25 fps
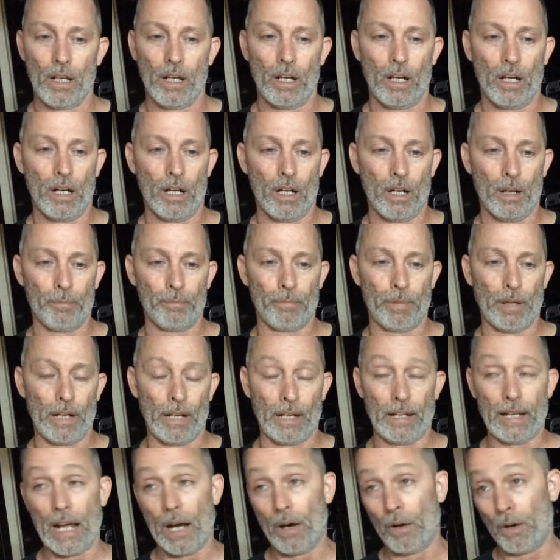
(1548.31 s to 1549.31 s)

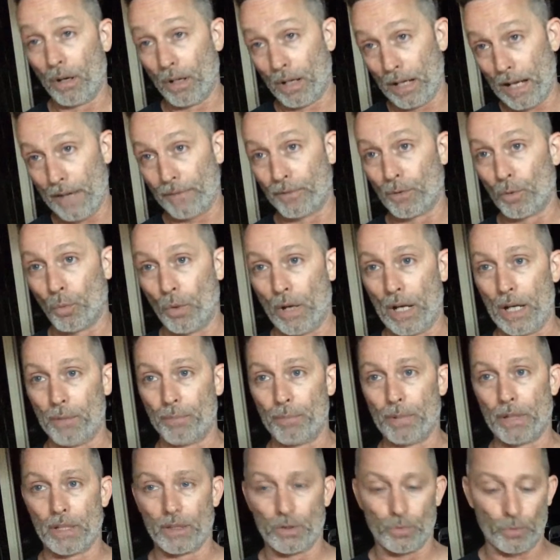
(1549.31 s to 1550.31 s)
But now I'm going to have to
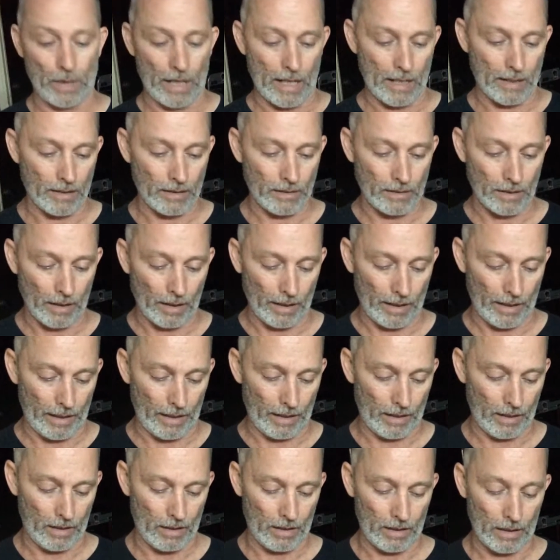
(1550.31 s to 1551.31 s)
wait because we had a
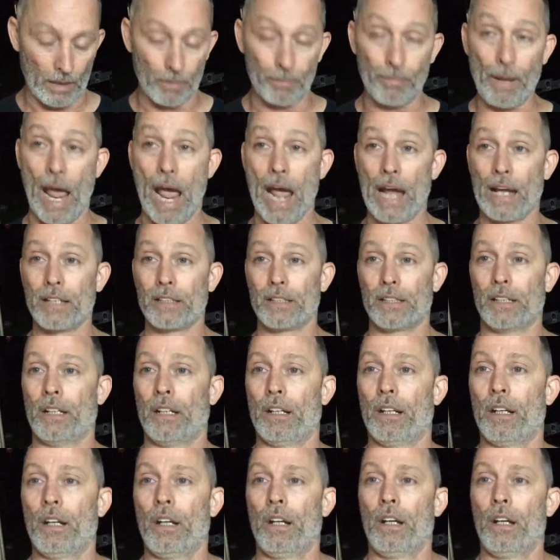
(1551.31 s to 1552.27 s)
delay in packaging.